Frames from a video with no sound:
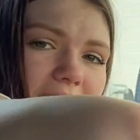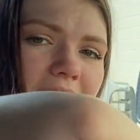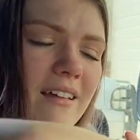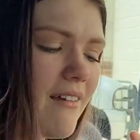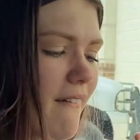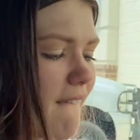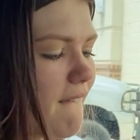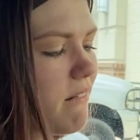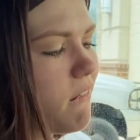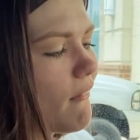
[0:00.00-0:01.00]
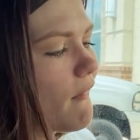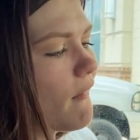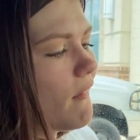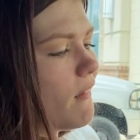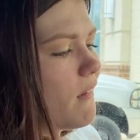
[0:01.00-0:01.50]
be nice and tight because it's
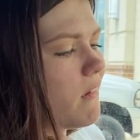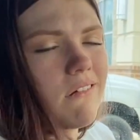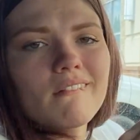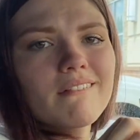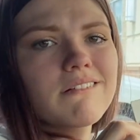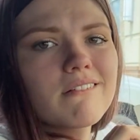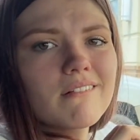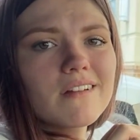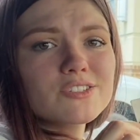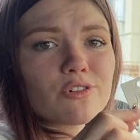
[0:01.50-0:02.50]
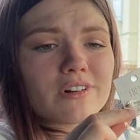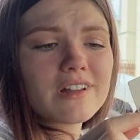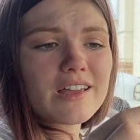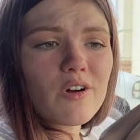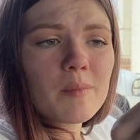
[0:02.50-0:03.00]
like tucks in. Jordan,
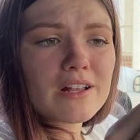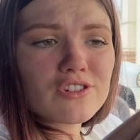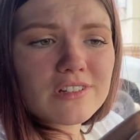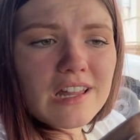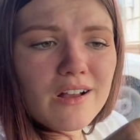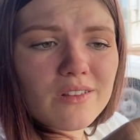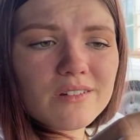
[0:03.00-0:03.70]
I got matching